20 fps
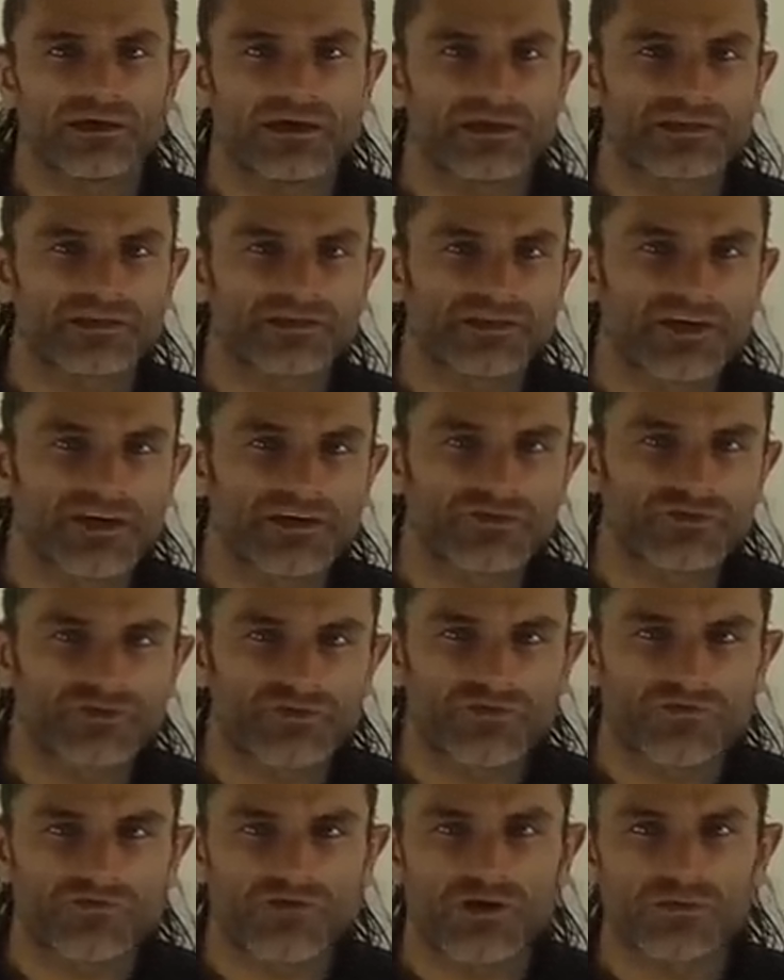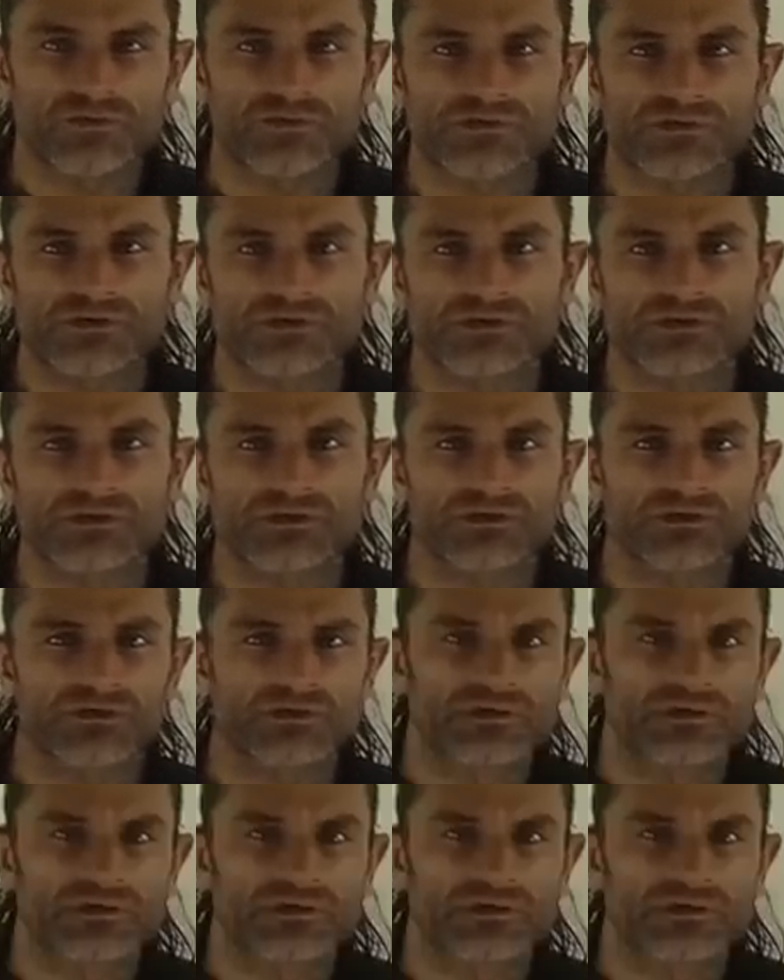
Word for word: Inside your throat